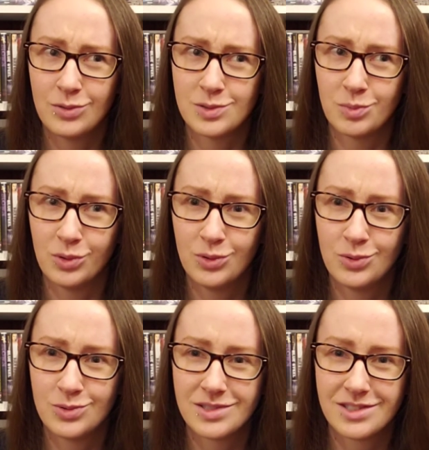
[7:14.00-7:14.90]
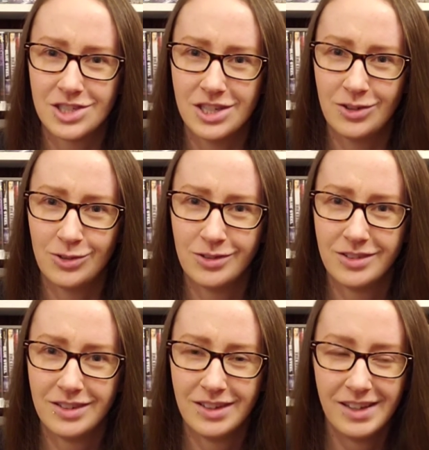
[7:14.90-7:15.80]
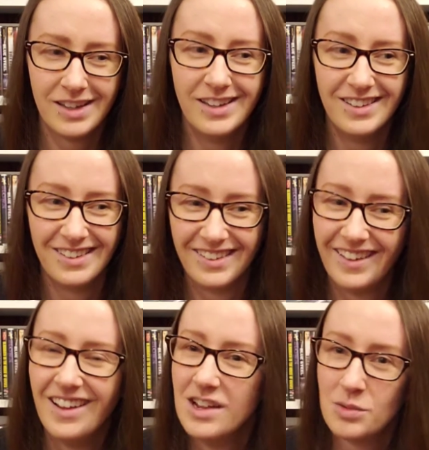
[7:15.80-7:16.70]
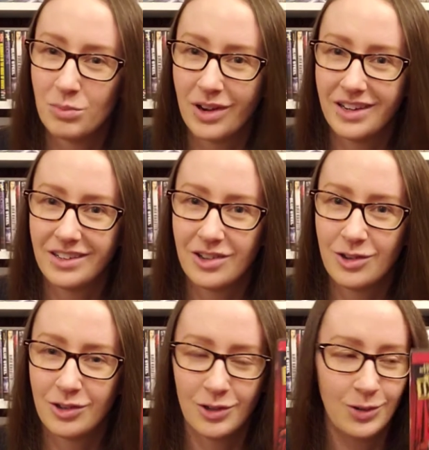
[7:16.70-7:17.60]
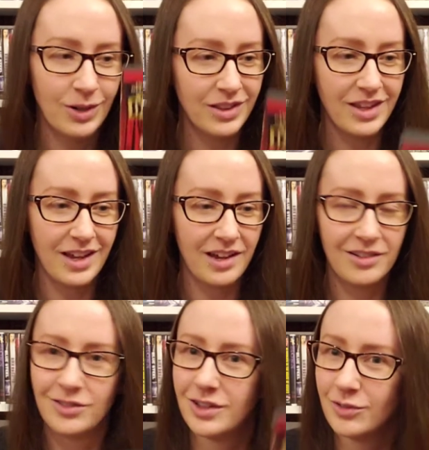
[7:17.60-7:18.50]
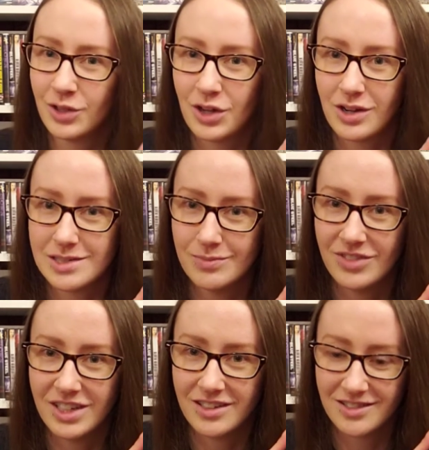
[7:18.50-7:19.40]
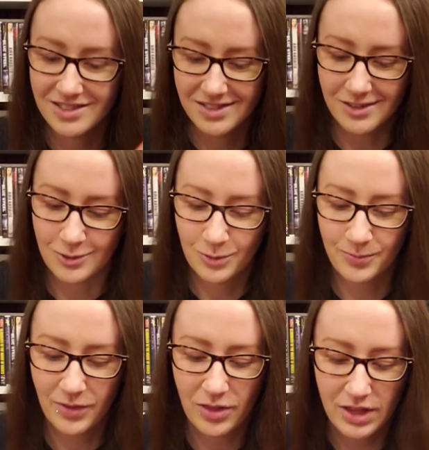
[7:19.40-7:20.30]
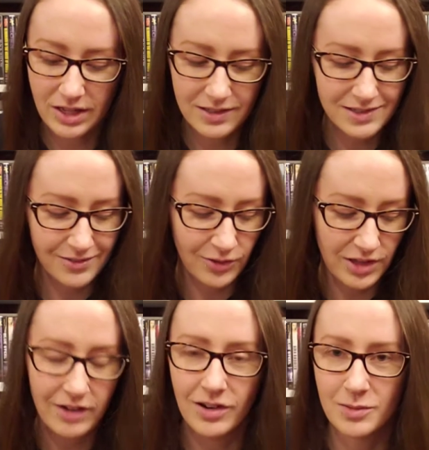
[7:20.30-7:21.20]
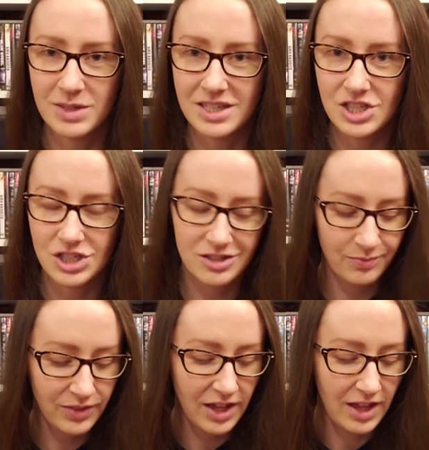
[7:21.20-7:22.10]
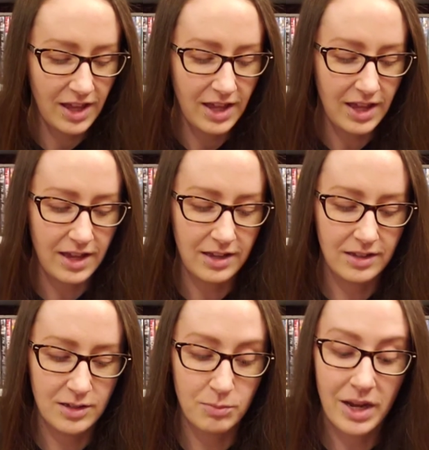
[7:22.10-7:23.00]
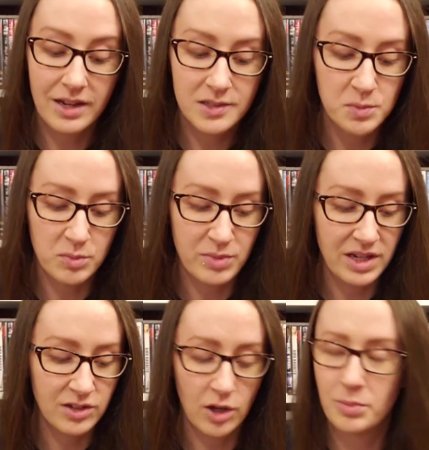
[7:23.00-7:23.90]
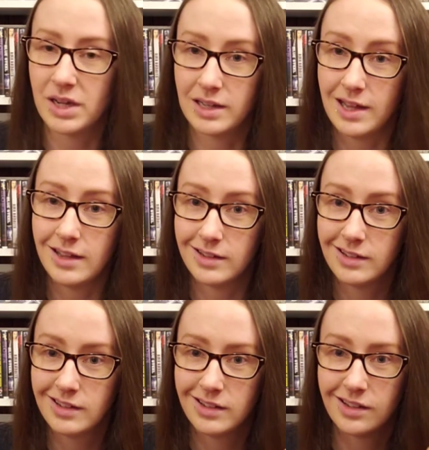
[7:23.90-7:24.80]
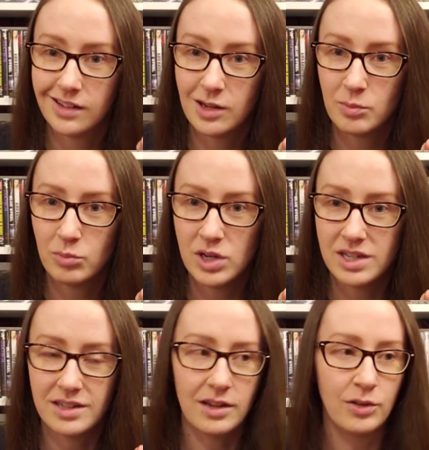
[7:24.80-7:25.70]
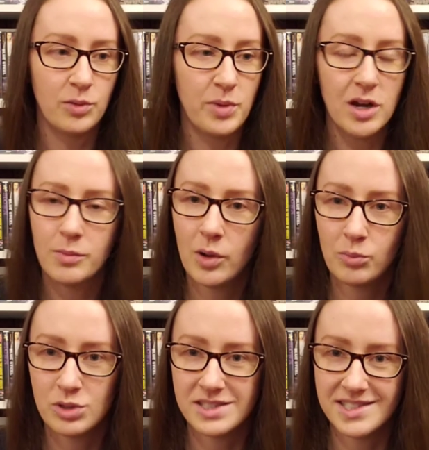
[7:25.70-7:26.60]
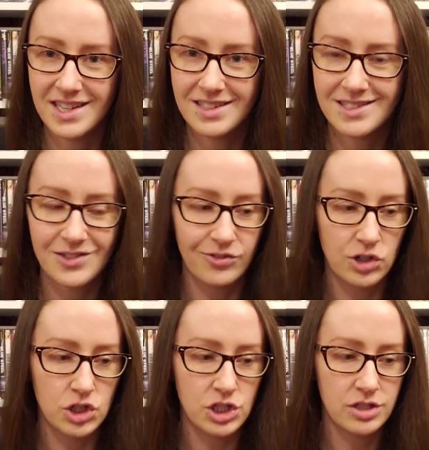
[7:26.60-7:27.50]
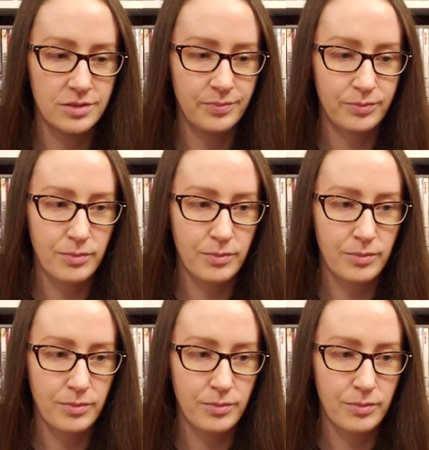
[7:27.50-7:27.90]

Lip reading: Blues channel. Brian and Coco, they have really awesome videos, so thanks for that recommendation. And my husband picked up again Breakdown, the Paramount Presents version.